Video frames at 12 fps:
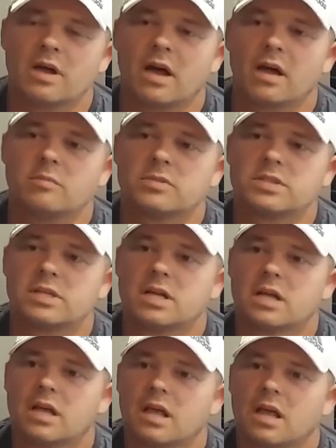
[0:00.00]
times,
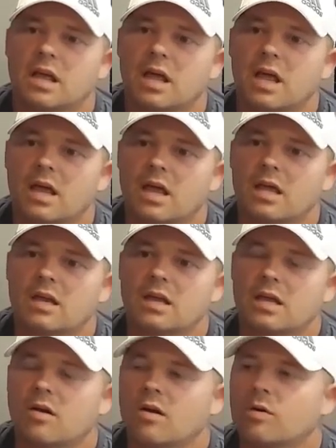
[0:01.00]
and
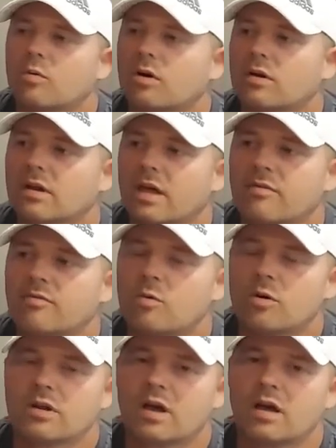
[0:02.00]
it only worked like
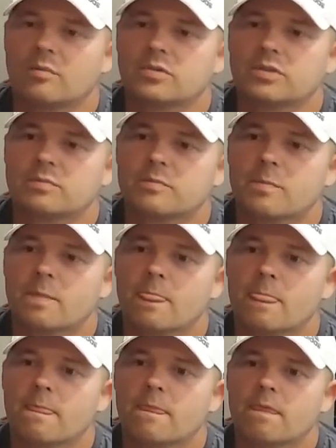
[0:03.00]
4 times,
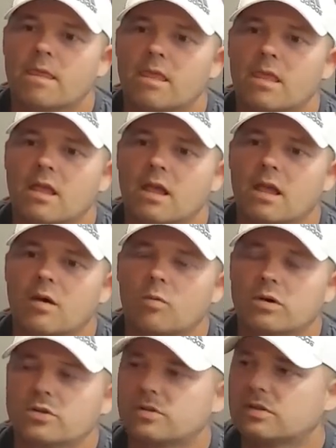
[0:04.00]

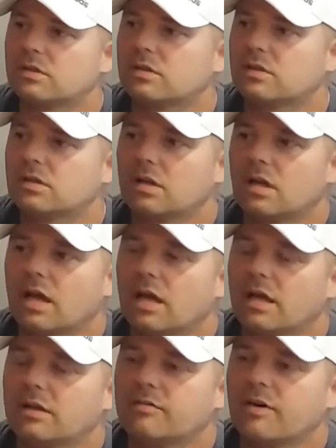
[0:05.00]
which
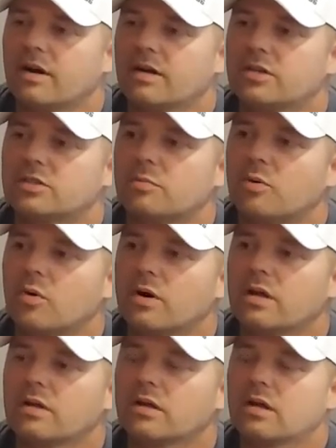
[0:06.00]
it's very
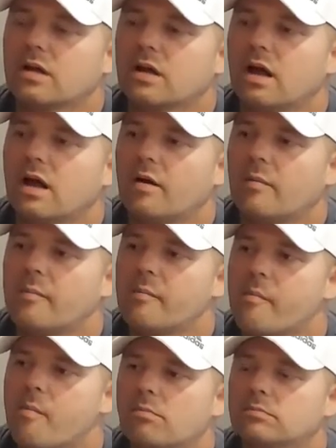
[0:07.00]
disappointing.
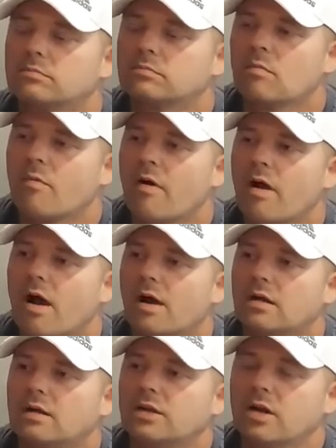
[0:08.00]
You
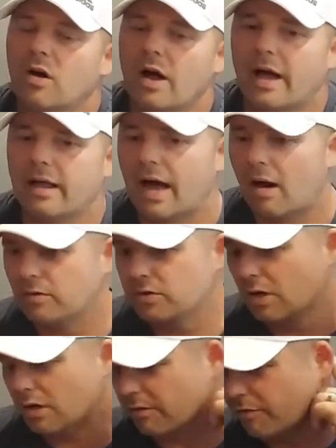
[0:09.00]
know, I was looking